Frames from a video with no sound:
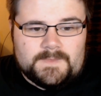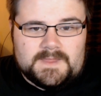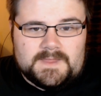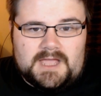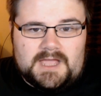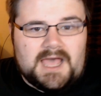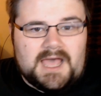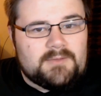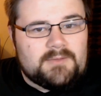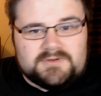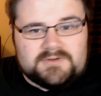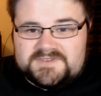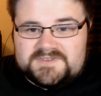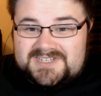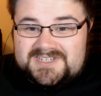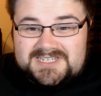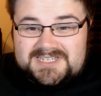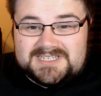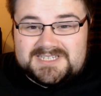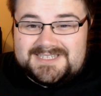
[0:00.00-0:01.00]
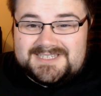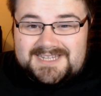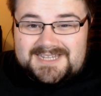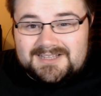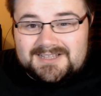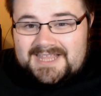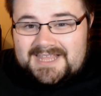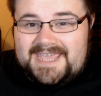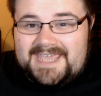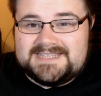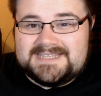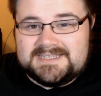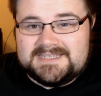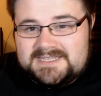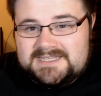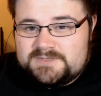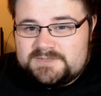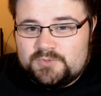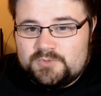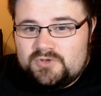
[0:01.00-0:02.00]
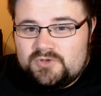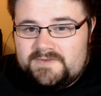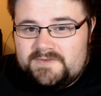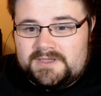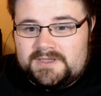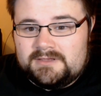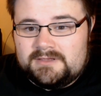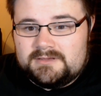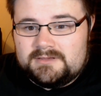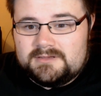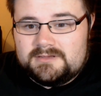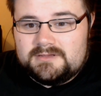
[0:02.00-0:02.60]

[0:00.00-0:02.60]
I would have still hated this movie.